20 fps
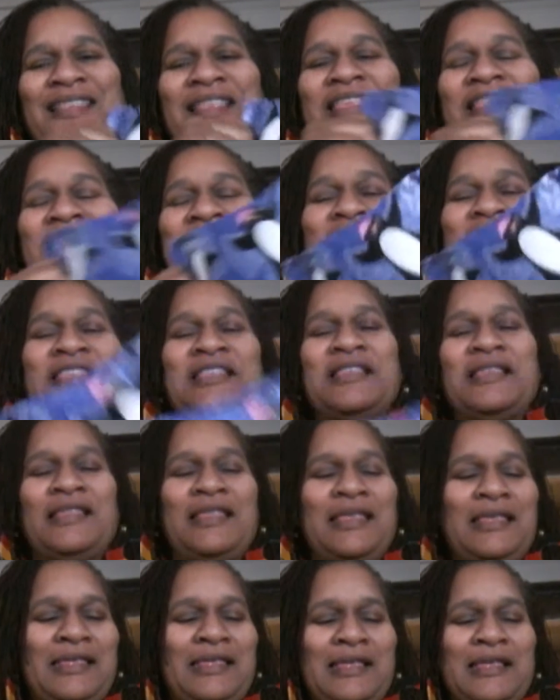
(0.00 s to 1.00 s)

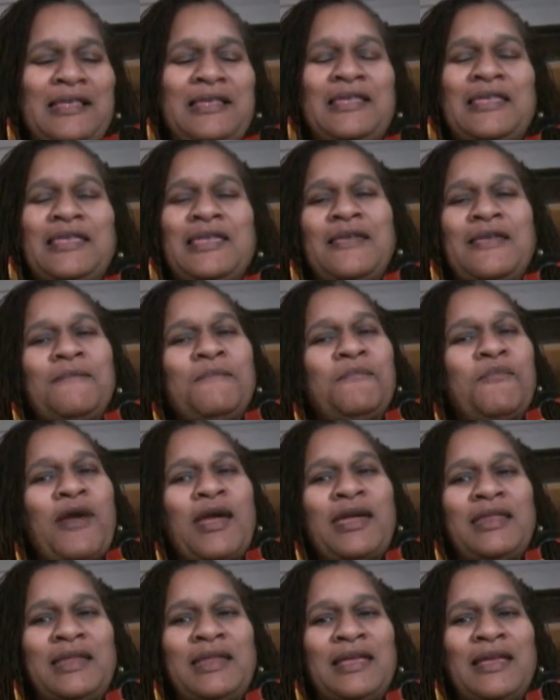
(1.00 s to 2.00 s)
This is
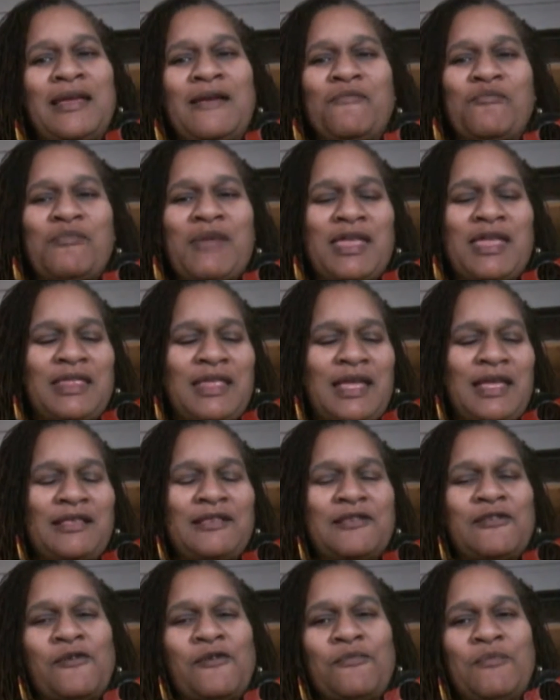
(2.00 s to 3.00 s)
brightening up my day
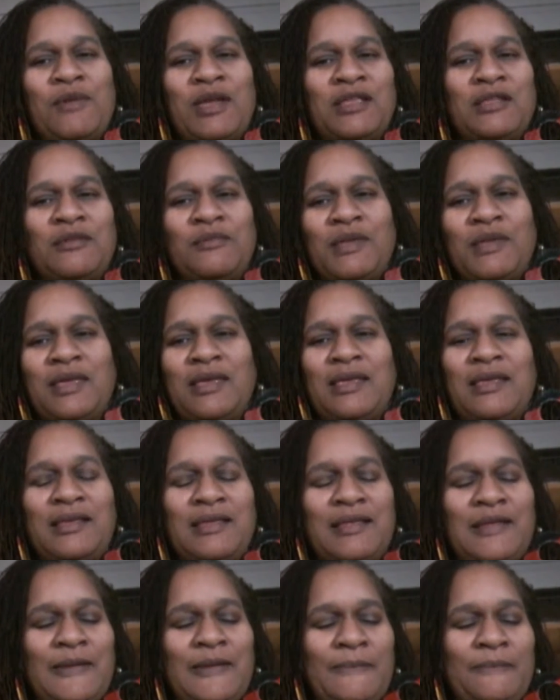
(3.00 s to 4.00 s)
so much
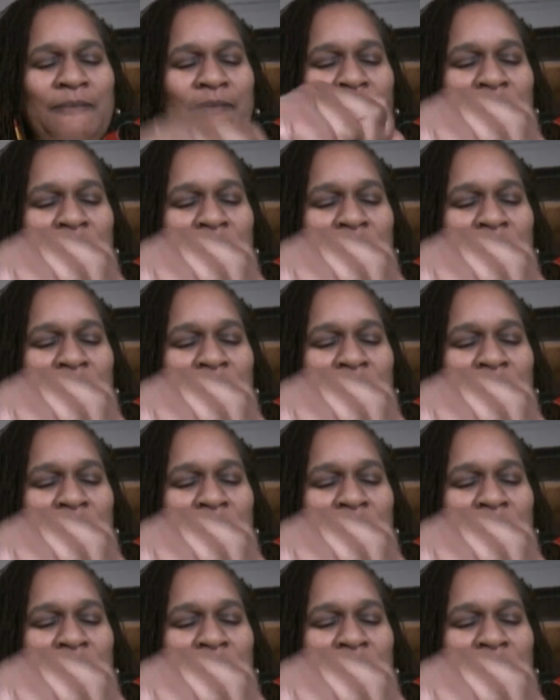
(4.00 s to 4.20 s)
because